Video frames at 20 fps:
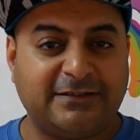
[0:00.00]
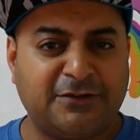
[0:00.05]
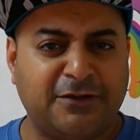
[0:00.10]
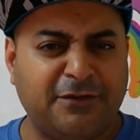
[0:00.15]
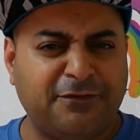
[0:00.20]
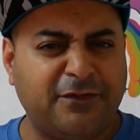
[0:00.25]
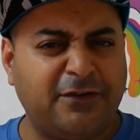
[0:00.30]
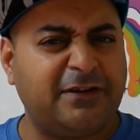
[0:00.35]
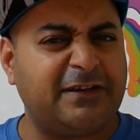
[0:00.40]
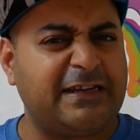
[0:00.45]
So
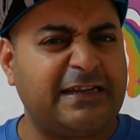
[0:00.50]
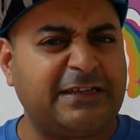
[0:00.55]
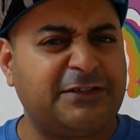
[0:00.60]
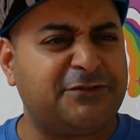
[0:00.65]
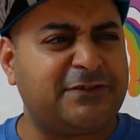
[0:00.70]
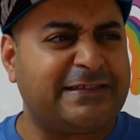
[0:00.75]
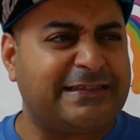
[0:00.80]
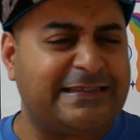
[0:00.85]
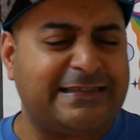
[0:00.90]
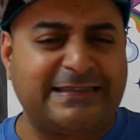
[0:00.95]
if you're
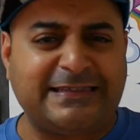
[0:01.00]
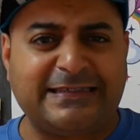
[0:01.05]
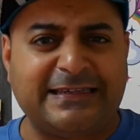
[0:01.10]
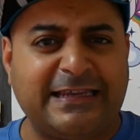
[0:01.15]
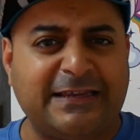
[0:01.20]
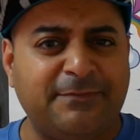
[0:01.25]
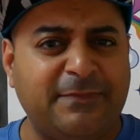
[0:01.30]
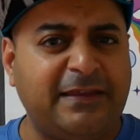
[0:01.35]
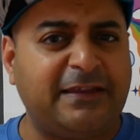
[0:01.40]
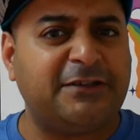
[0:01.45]
interested in
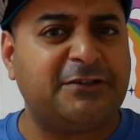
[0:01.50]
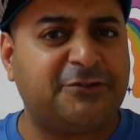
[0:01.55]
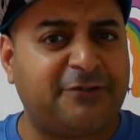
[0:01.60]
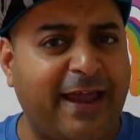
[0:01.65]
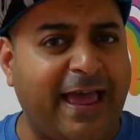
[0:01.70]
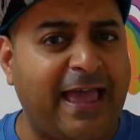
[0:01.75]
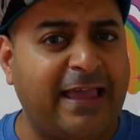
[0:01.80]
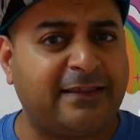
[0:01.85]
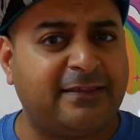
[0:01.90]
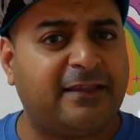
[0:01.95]
seeing me in
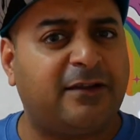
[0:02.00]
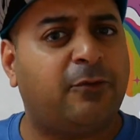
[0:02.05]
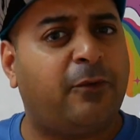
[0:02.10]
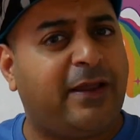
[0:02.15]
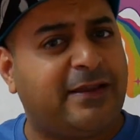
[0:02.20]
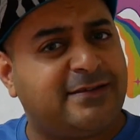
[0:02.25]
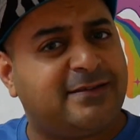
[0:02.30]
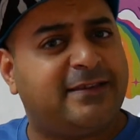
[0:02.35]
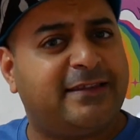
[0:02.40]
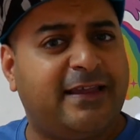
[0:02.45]
drag, then
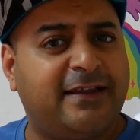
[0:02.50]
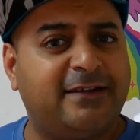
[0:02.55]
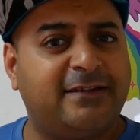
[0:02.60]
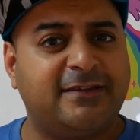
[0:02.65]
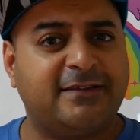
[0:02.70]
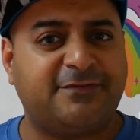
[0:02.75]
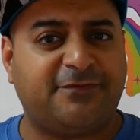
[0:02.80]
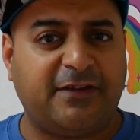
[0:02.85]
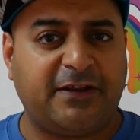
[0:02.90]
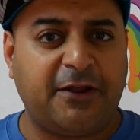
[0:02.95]
wait till the end of
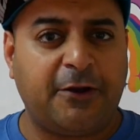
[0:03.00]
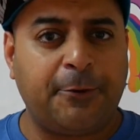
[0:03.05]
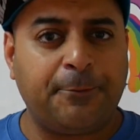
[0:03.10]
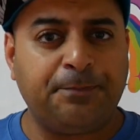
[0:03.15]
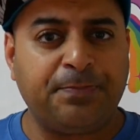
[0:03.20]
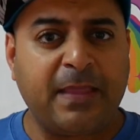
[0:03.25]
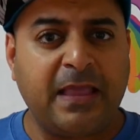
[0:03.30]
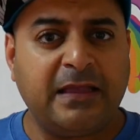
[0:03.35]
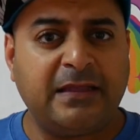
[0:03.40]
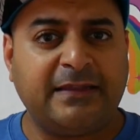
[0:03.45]
this video.
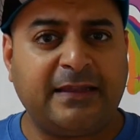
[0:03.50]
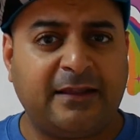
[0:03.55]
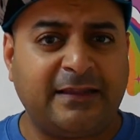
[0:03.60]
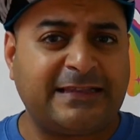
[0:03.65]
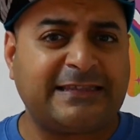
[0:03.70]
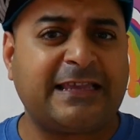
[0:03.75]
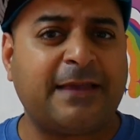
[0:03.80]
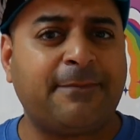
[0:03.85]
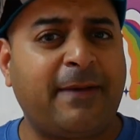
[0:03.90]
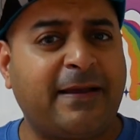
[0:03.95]
Now
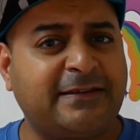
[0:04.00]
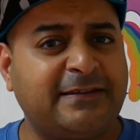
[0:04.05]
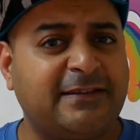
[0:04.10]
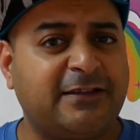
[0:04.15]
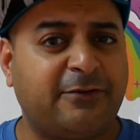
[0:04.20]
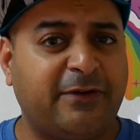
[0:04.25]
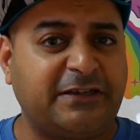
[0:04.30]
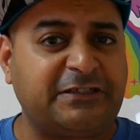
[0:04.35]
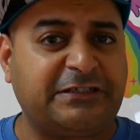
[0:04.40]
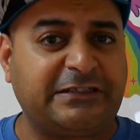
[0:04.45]
let's get back to
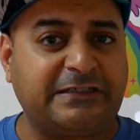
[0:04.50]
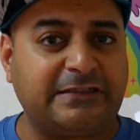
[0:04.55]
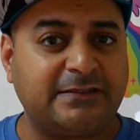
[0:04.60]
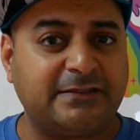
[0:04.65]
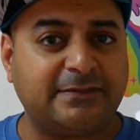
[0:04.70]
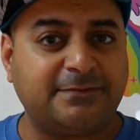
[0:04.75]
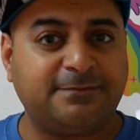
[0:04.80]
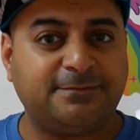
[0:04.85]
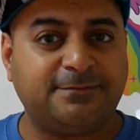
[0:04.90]
the questions.